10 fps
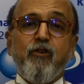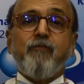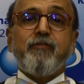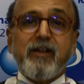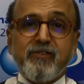flow
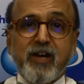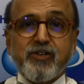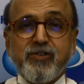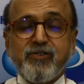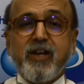of
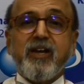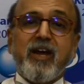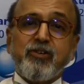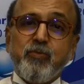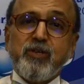transactions and it
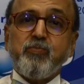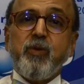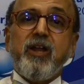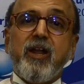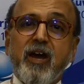has to be
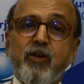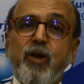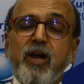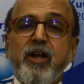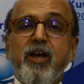speed and
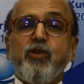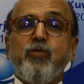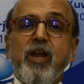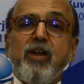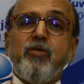accurate,
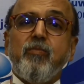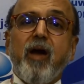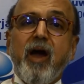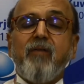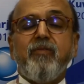you need to
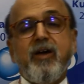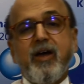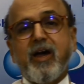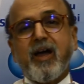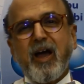have
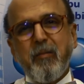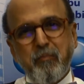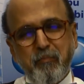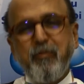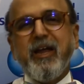a
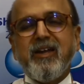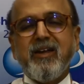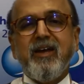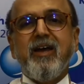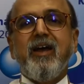
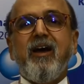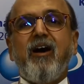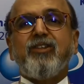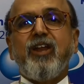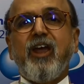complete
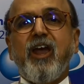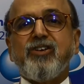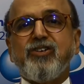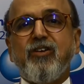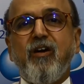
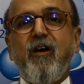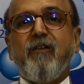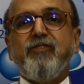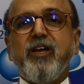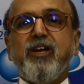authentication
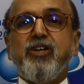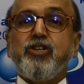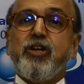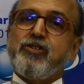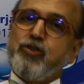of the
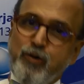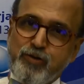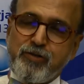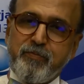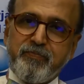digital source.